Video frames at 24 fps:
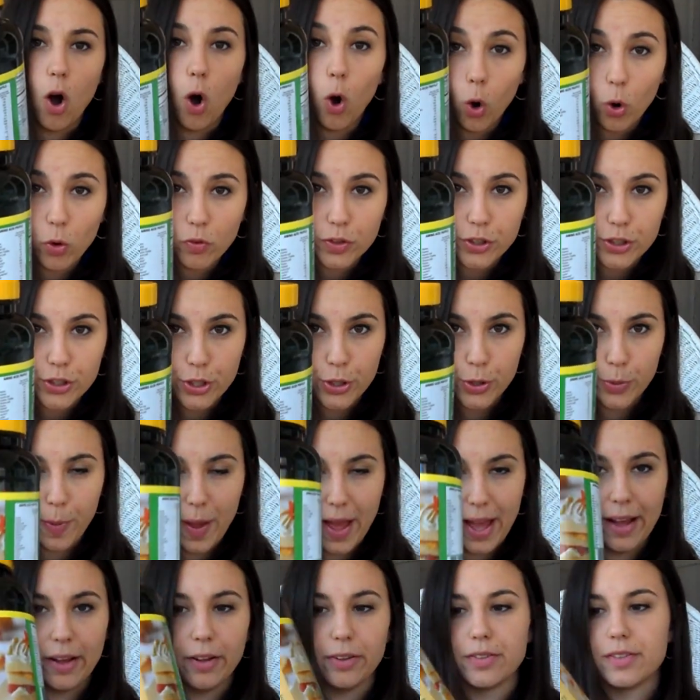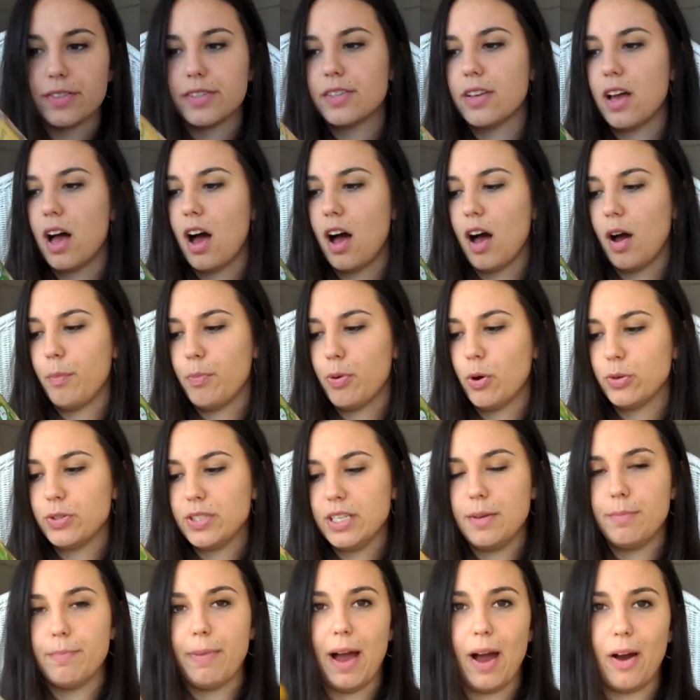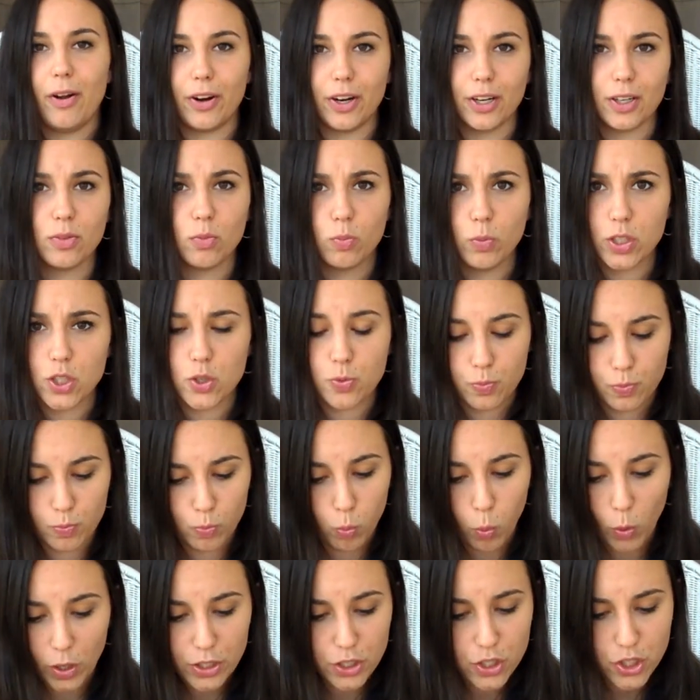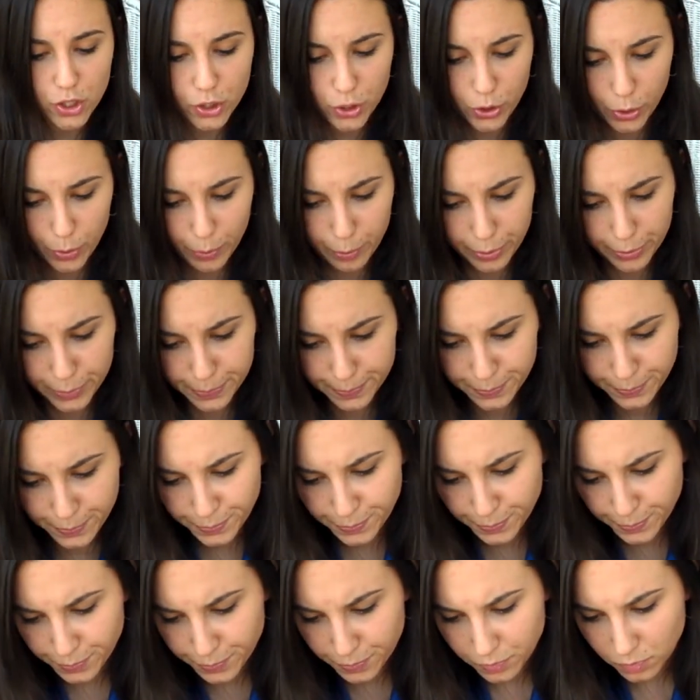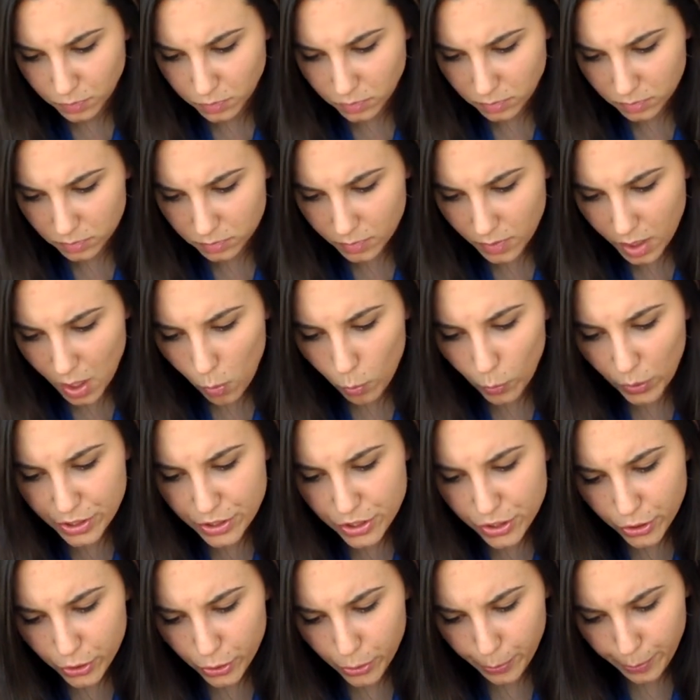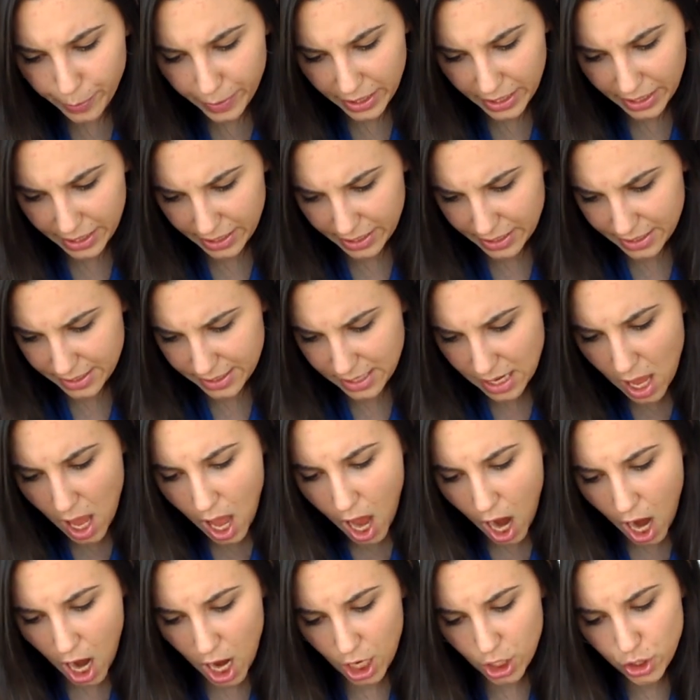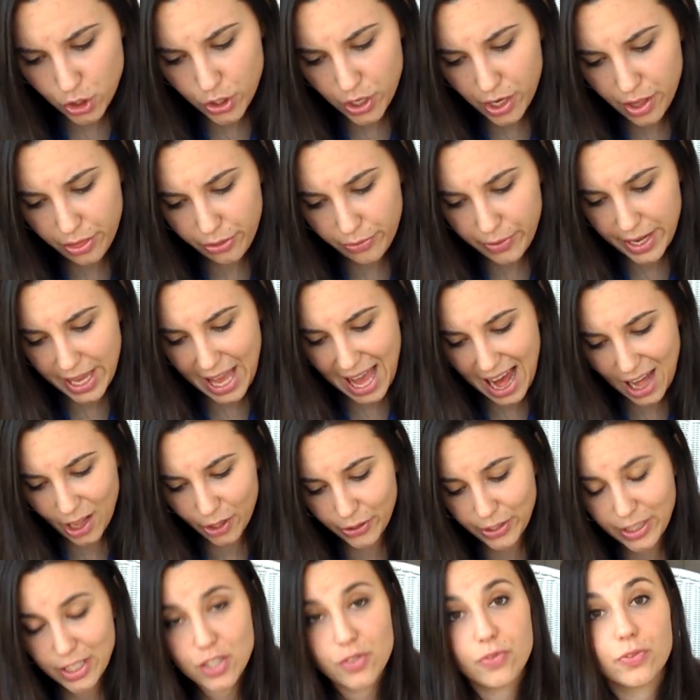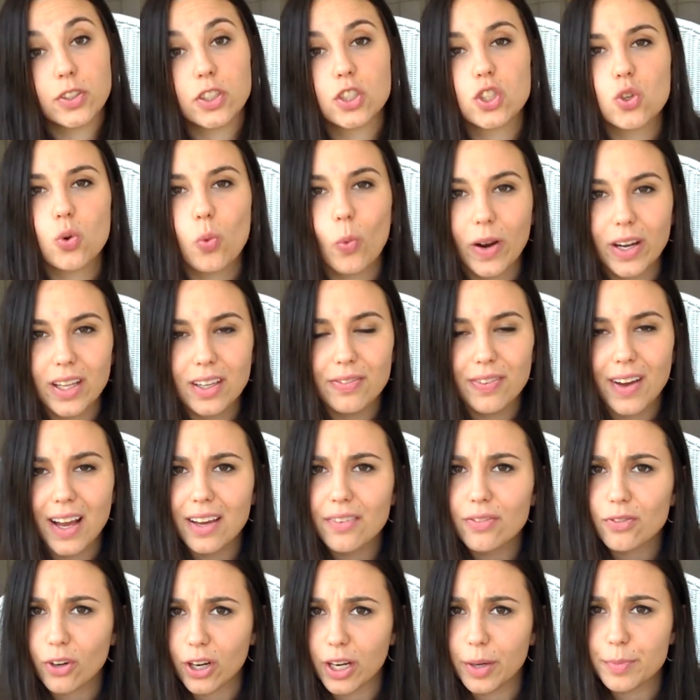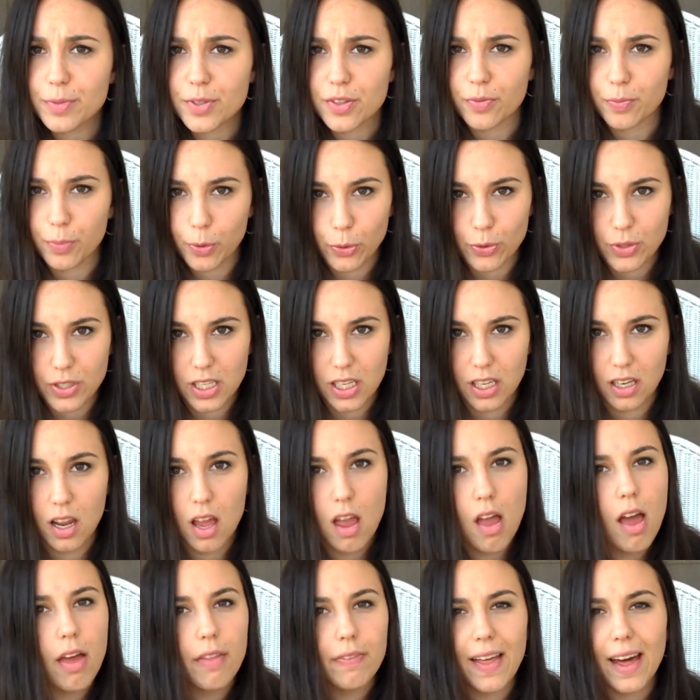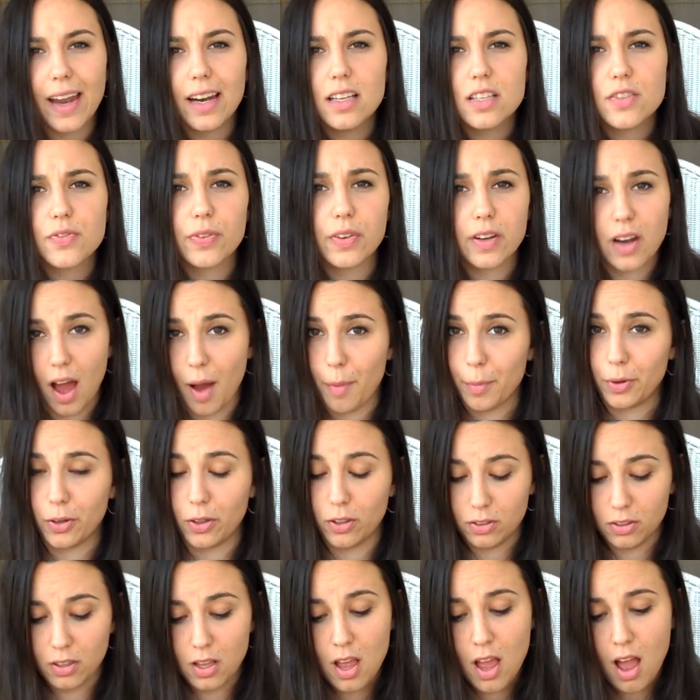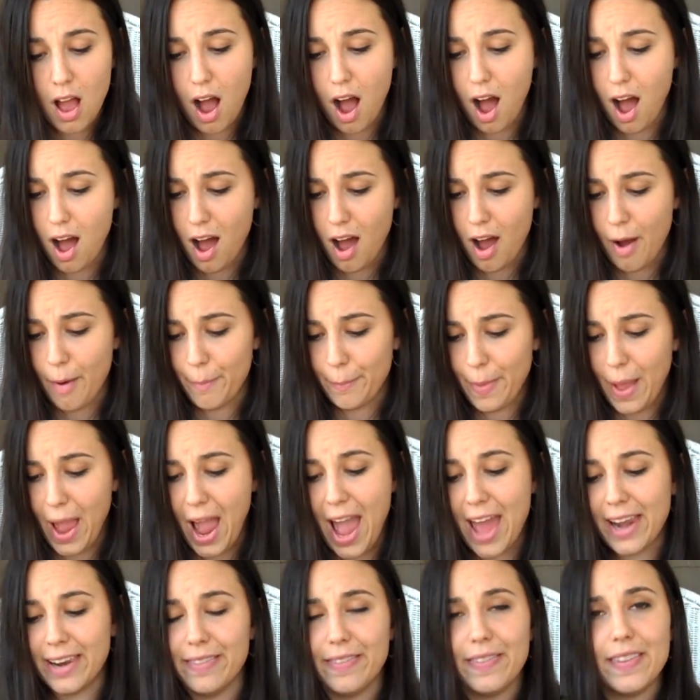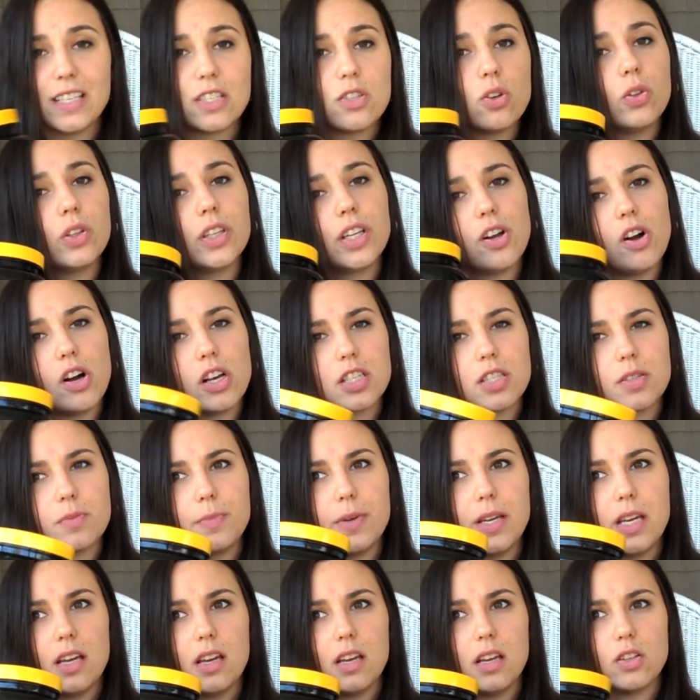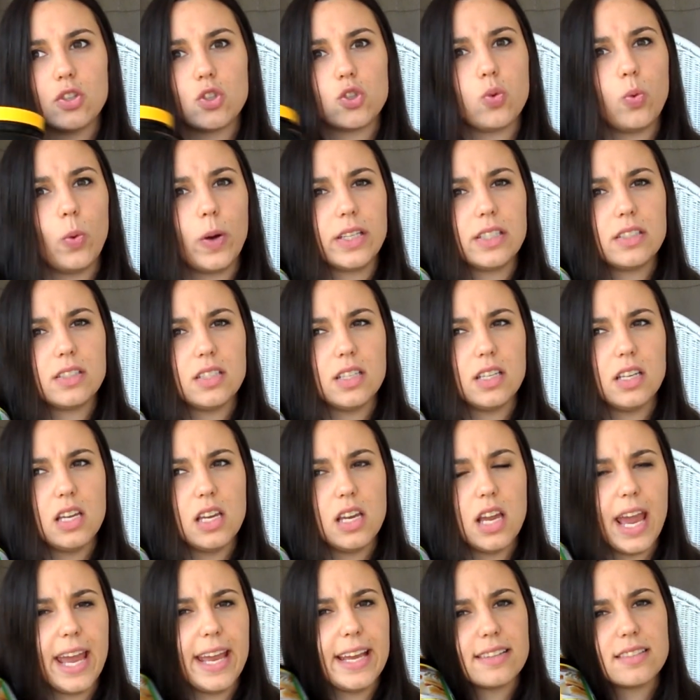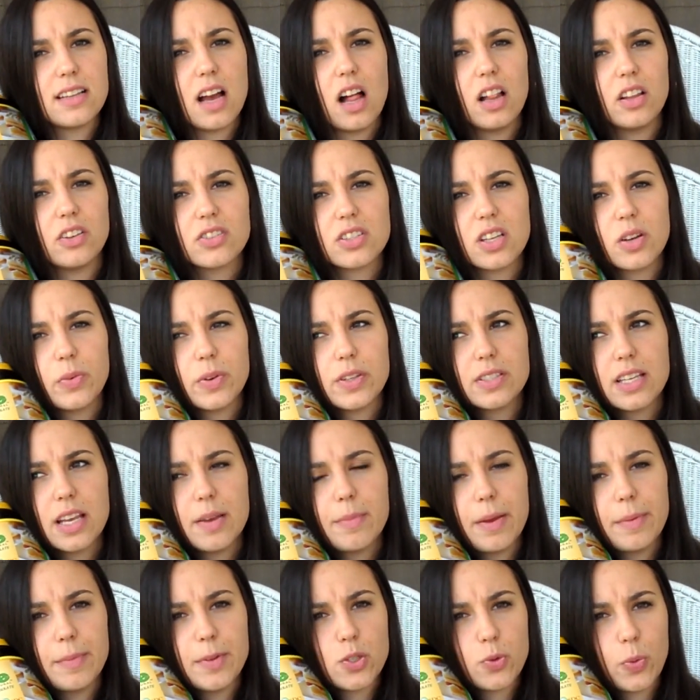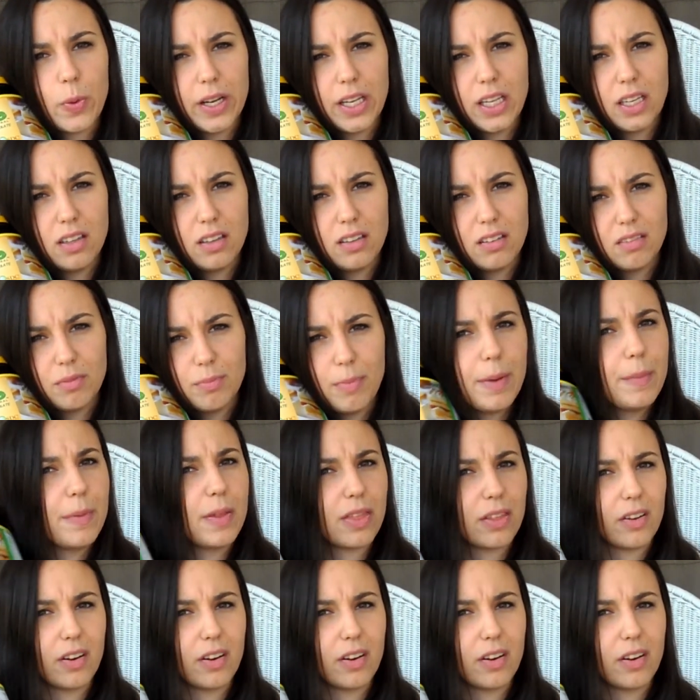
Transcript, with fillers: over two pounds uh, protein powder, which one scoop, one scoop is 103 calories for 25 grams of protein. That is phenomenal. Um, and this only cost me $28, I want to say, maybe 20, maybe